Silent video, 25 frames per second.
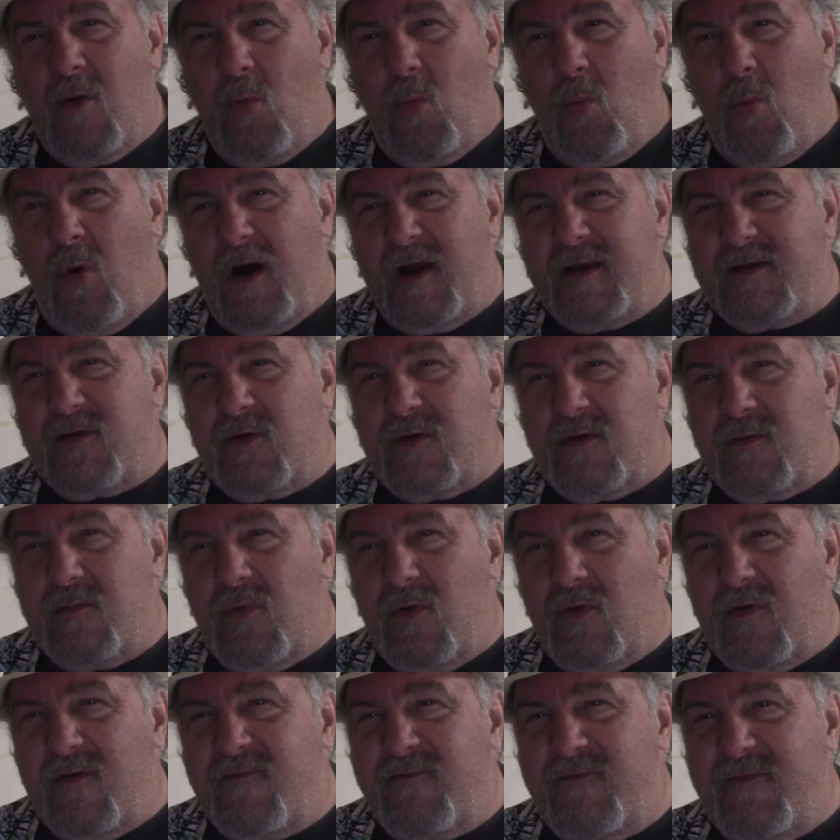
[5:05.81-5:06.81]
want
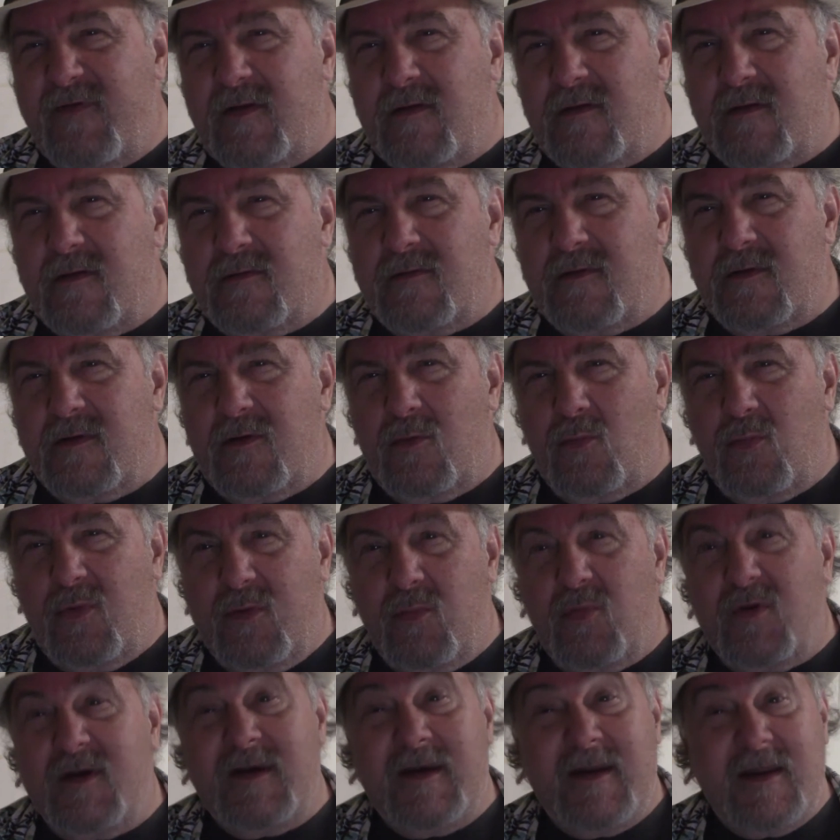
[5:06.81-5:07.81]
or feel we
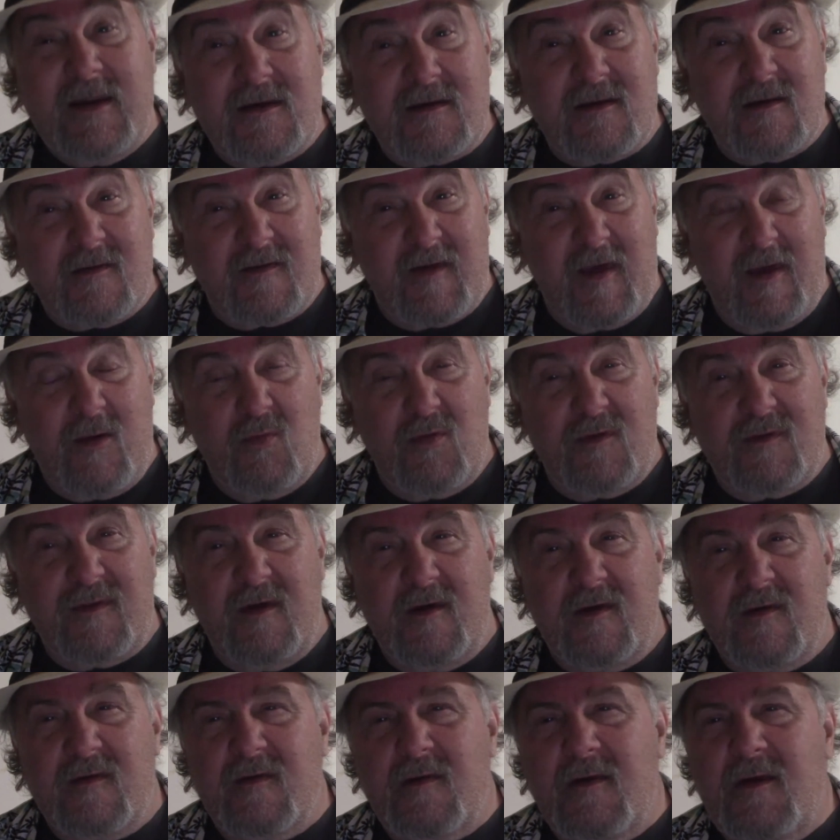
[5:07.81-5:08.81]
would need to say with
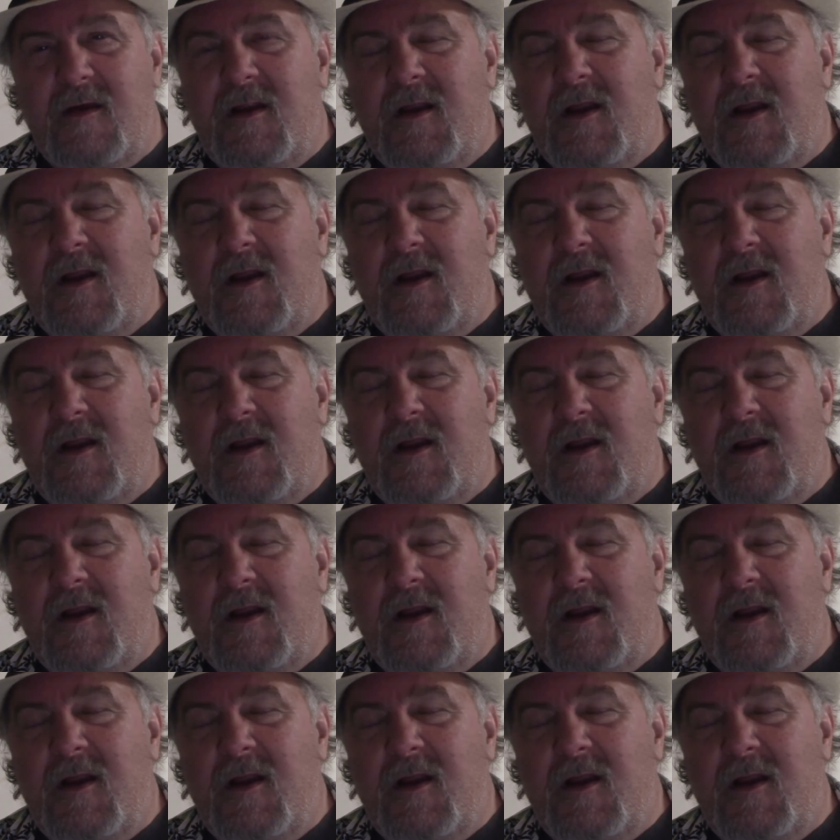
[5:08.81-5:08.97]
this.